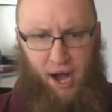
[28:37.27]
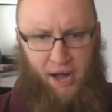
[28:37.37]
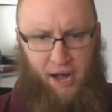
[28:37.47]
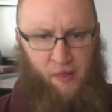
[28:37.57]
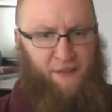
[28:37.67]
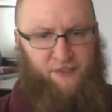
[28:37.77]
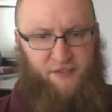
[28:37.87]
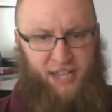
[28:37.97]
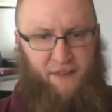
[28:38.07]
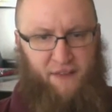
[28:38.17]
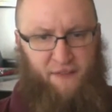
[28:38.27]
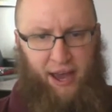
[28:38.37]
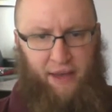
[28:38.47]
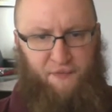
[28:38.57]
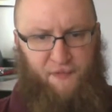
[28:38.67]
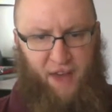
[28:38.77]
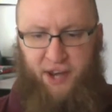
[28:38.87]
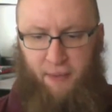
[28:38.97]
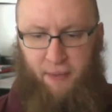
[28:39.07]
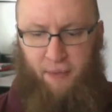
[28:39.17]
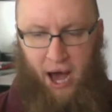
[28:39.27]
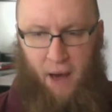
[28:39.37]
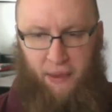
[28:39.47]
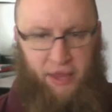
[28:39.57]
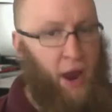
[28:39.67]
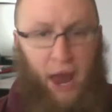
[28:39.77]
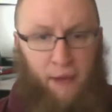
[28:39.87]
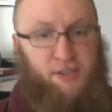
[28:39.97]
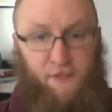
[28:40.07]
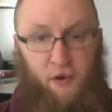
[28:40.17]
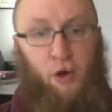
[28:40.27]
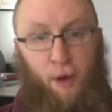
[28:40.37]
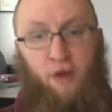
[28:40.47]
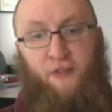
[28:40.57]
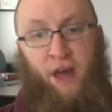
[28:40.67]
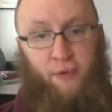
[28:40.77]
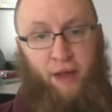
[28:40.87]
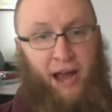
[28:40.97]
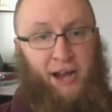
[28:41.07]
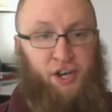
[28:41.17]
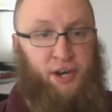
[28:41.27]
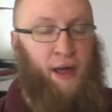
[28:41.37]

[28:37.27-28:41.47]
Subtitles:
left of sci-fi fandom, and I was a vocal part of that reaction.